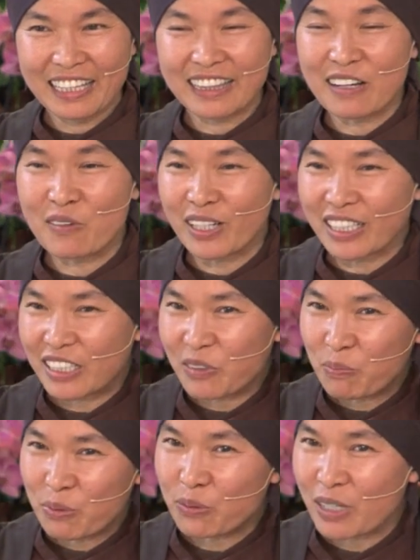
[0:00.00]
They wanted to
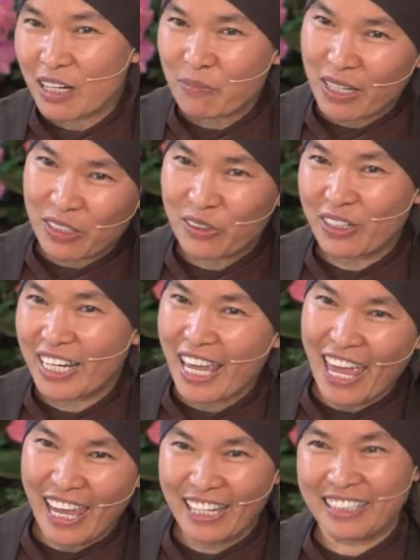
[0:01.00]
pull out my gray
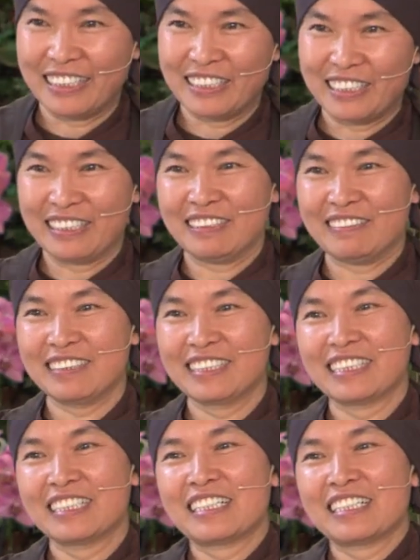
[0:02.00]
hair, you know,
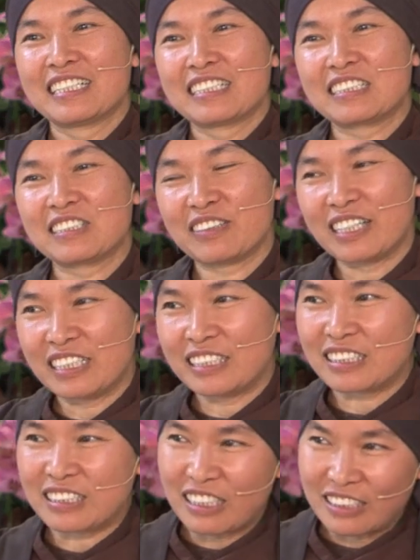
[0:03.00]
so that
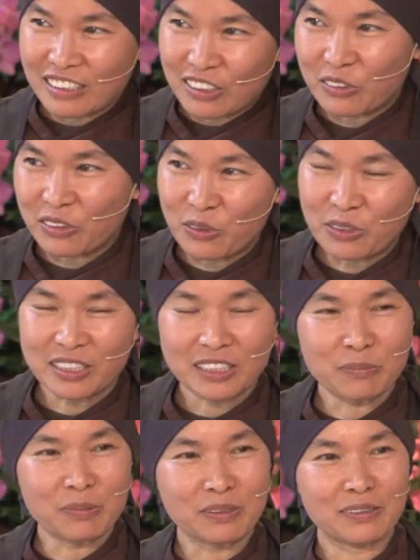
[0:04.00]
it's not so
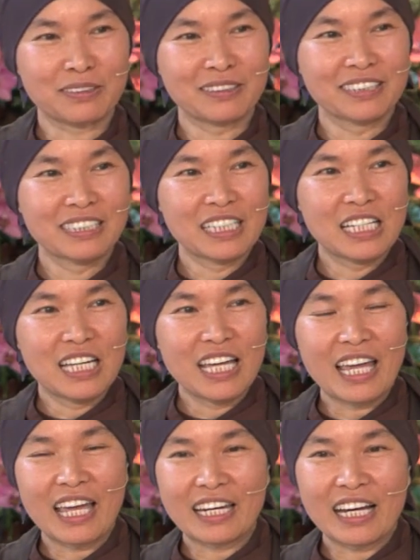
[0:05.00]
noticeable.
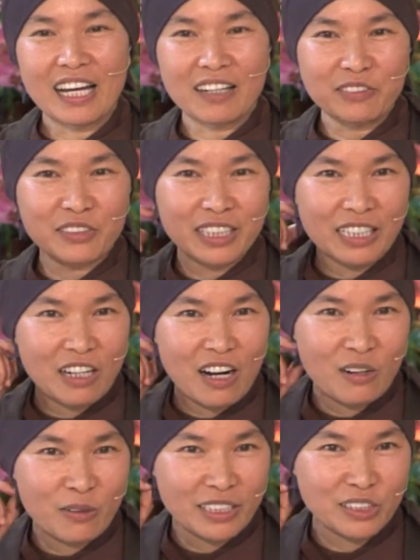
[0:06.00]
And I have to like
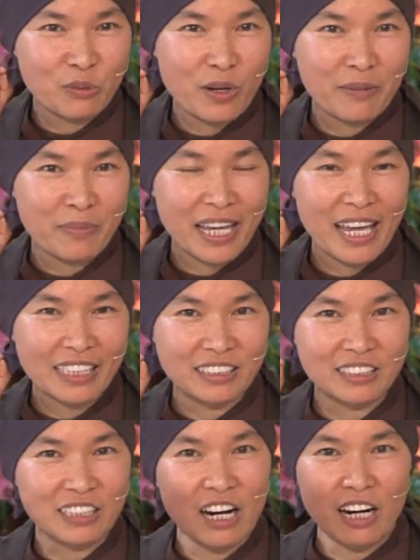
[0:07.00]
always wear my
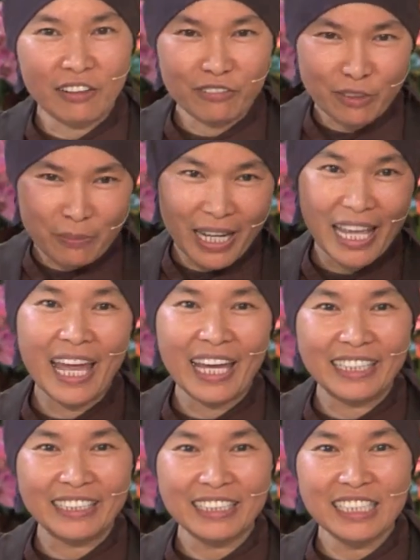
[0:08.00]
headscarf on my
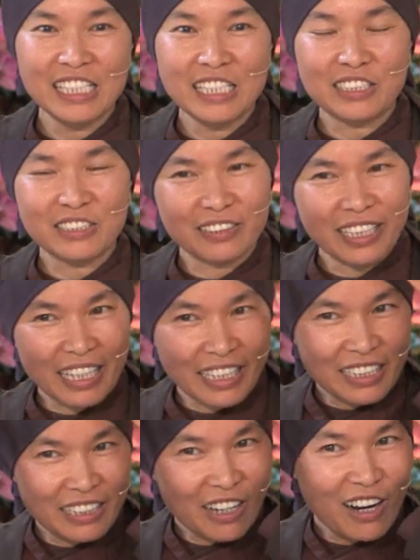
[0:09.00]
head so that I
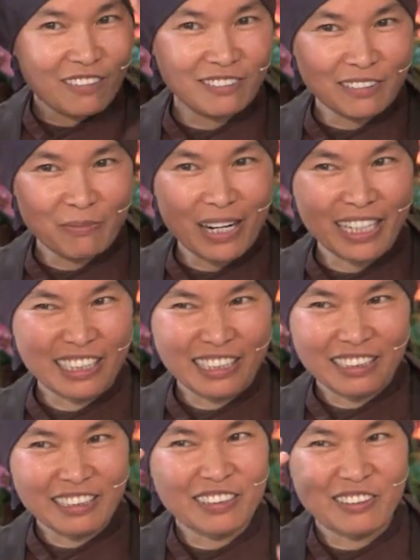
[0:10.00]
can cover my
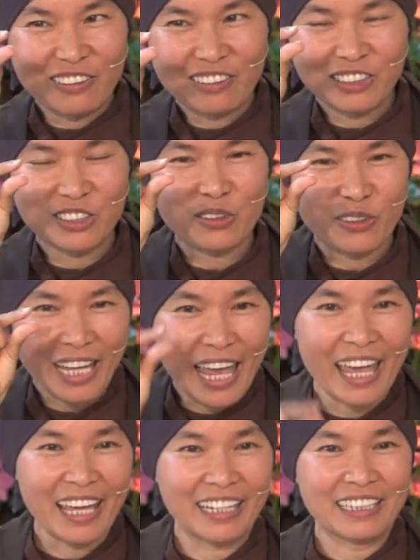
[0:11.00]
little short
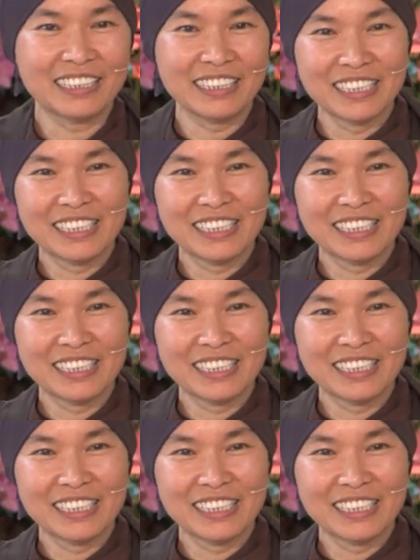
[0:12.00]
hair